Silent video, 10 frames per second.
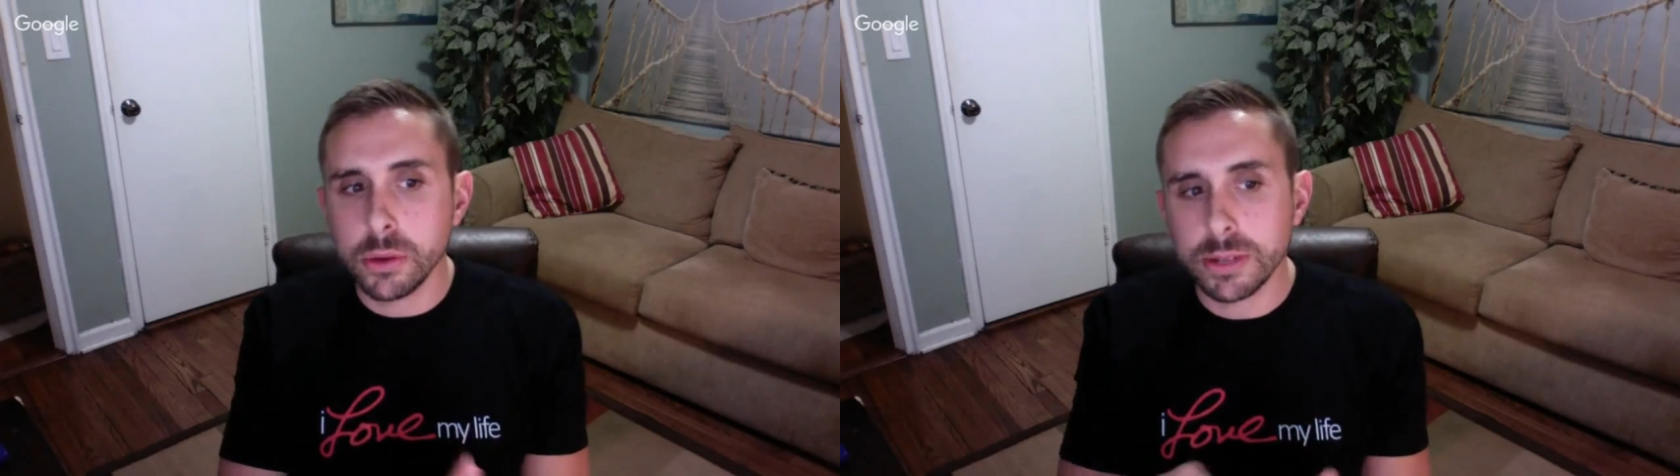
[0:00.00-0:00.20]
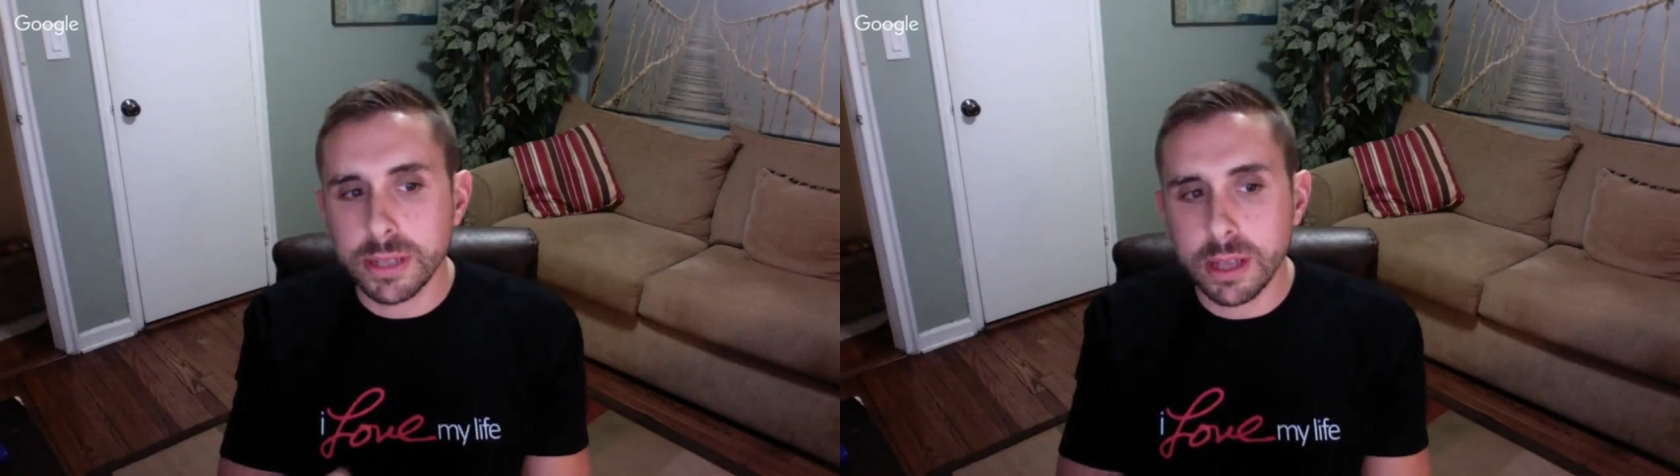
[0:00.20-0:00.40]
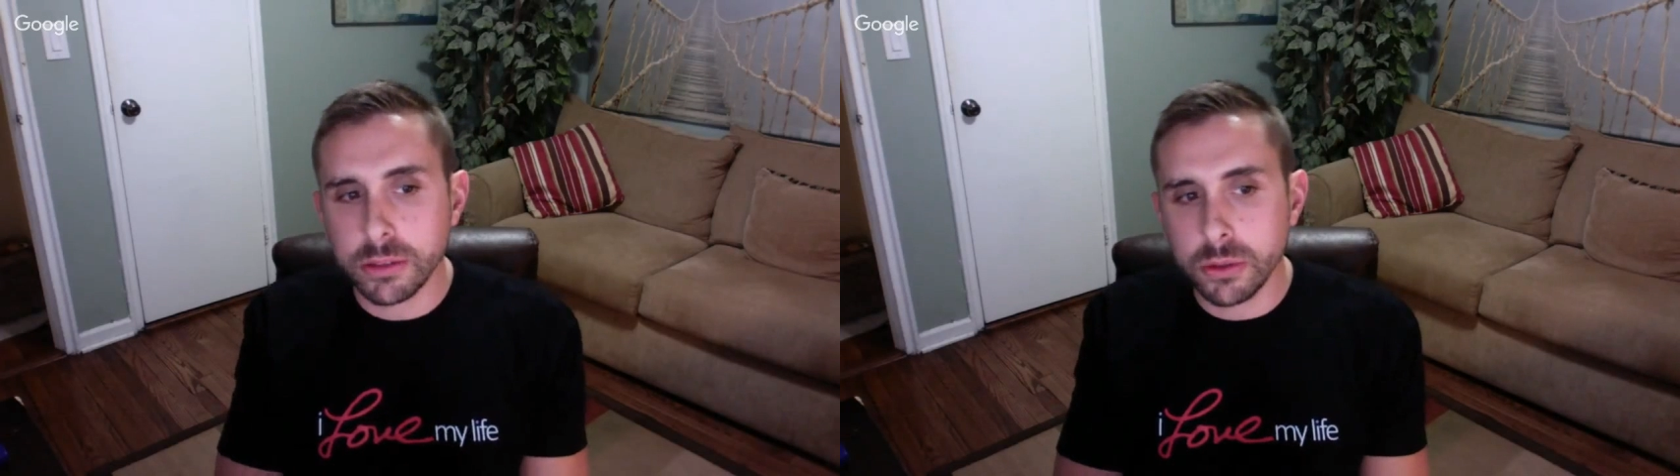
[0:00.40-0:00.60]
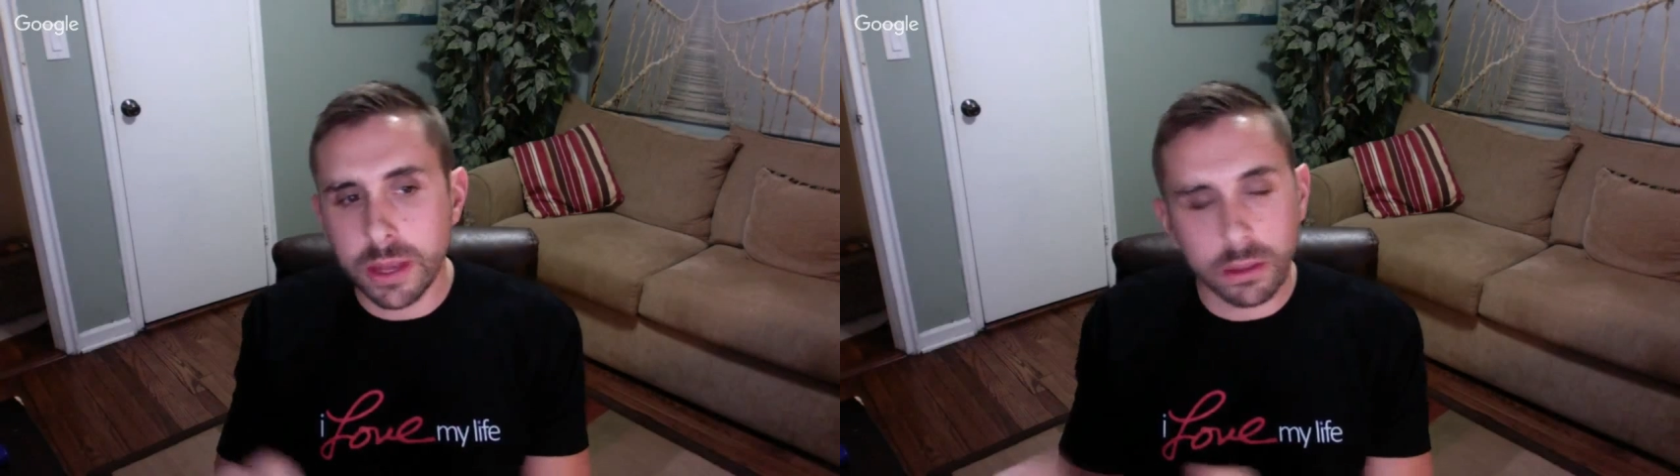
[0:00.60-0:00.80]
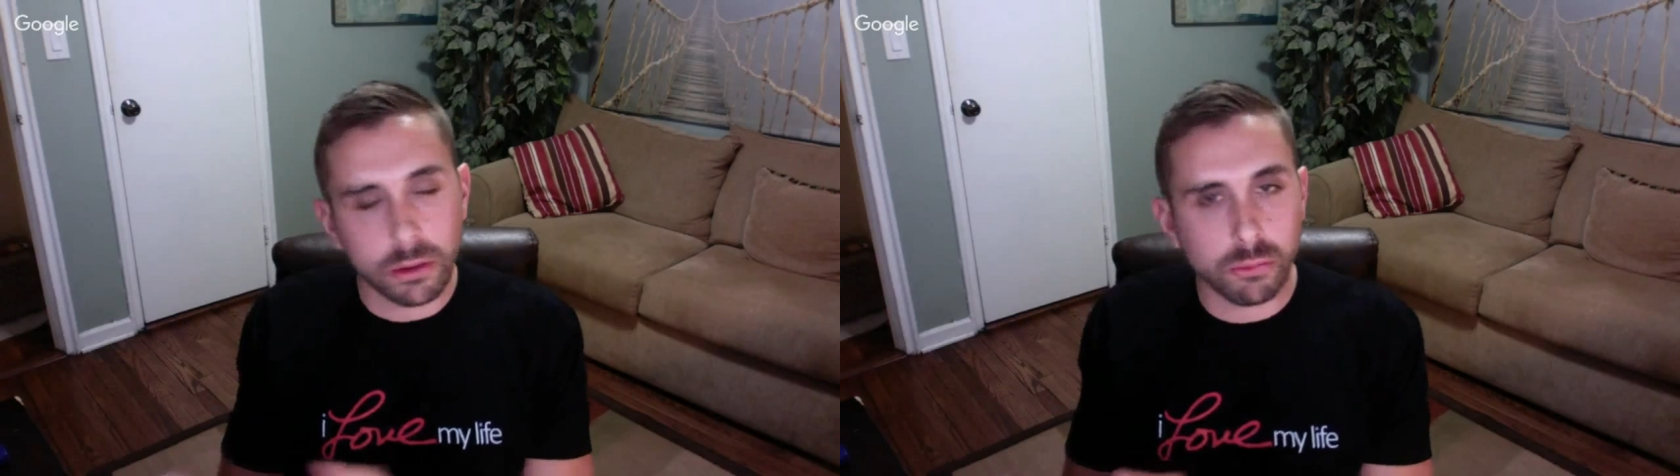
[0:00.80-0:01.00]

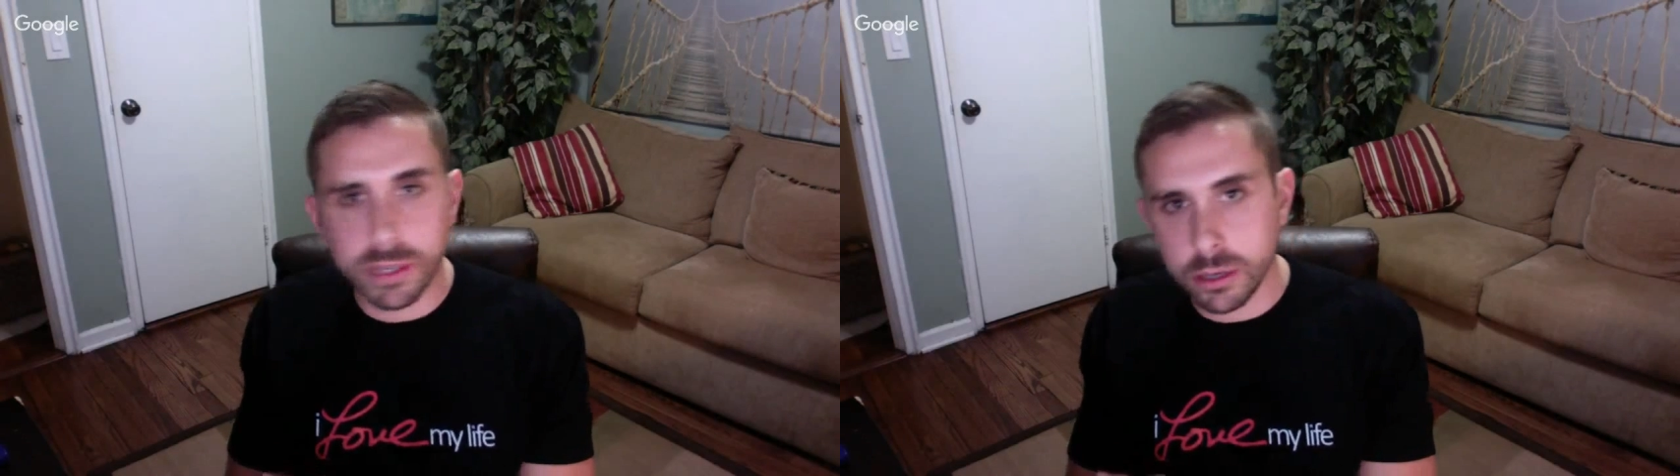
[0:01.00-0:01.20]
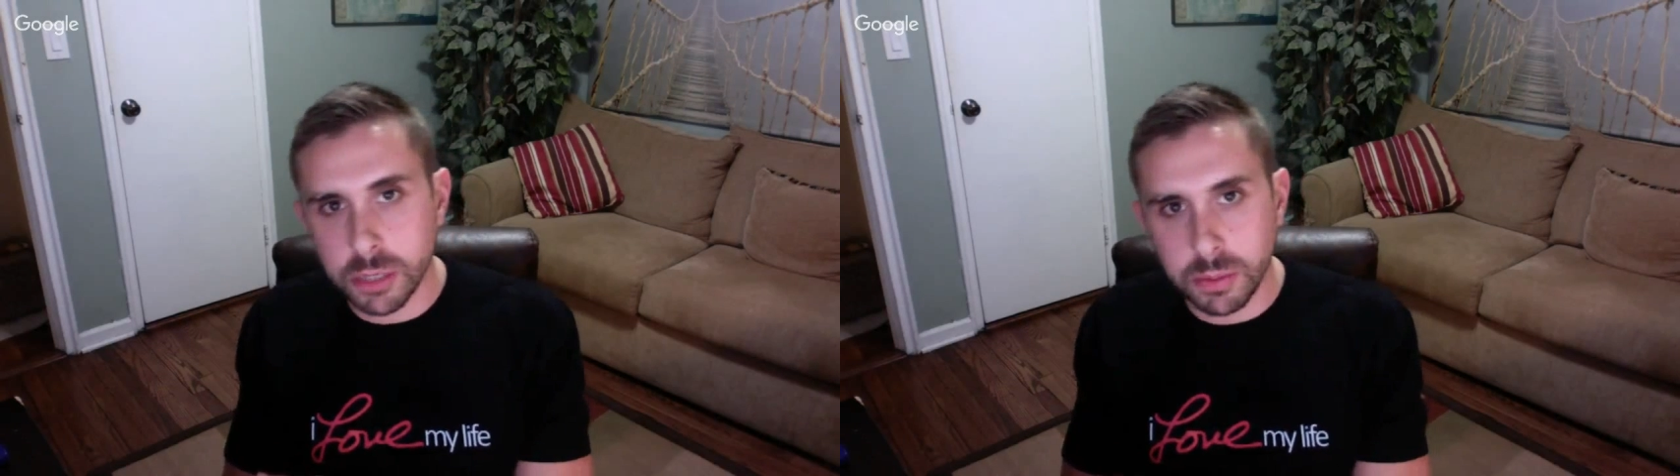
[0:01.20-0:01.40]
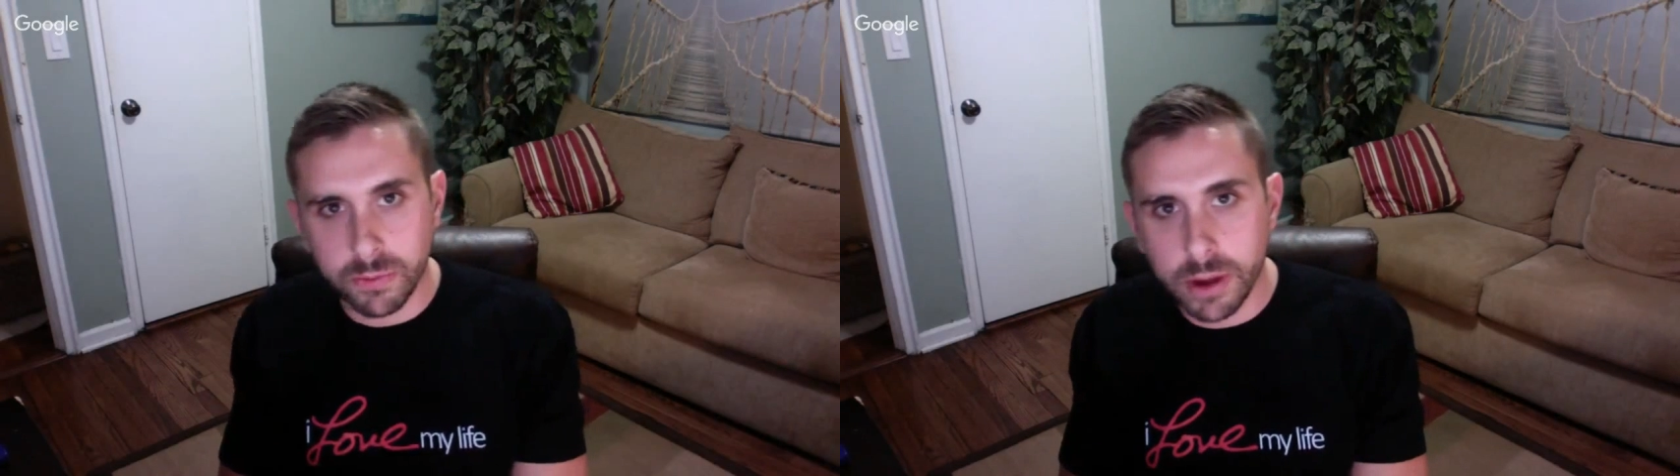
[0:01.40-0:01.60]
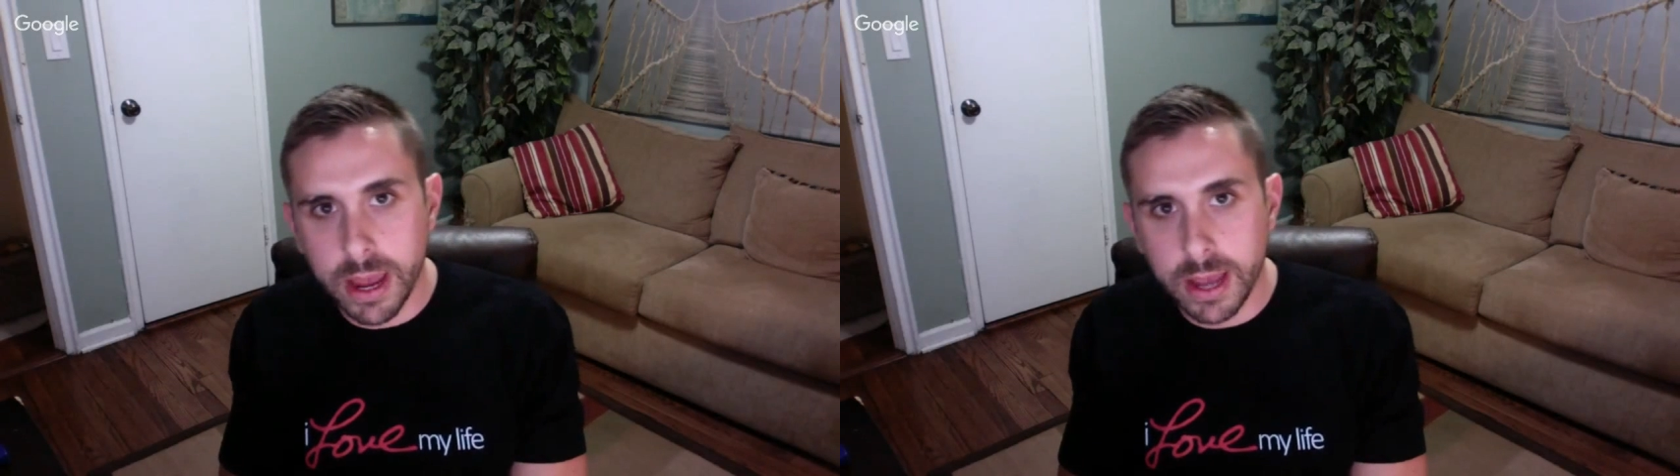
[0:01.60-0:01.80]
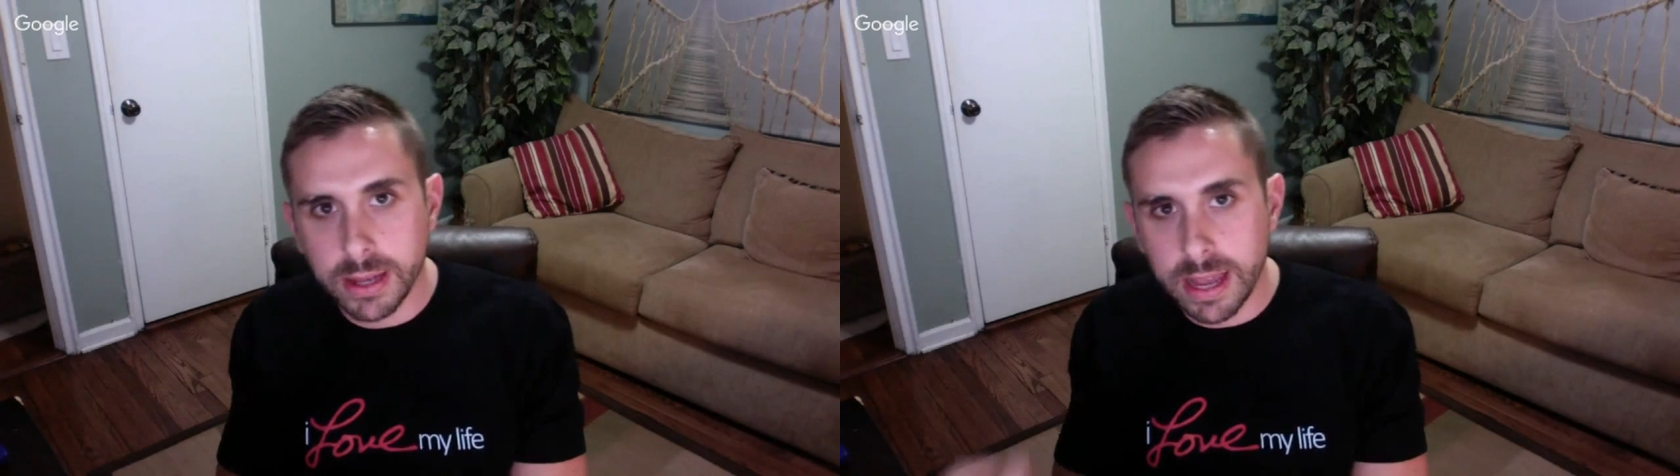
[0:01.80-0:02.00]
like a little research beforehand